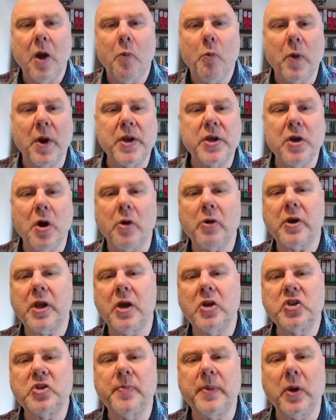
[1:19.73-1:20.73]
we're not
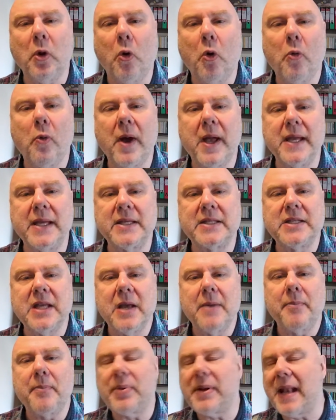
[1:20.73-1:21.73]
going to be always
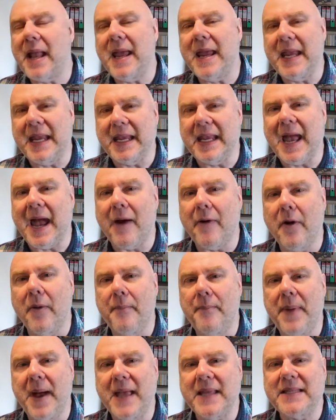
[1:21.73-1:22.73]
playing our
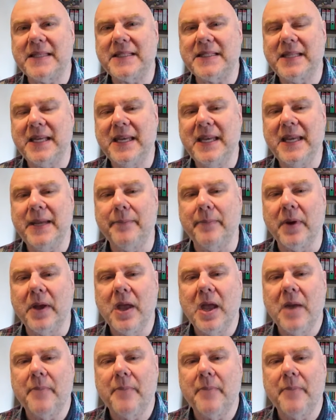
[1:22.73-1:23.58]
best team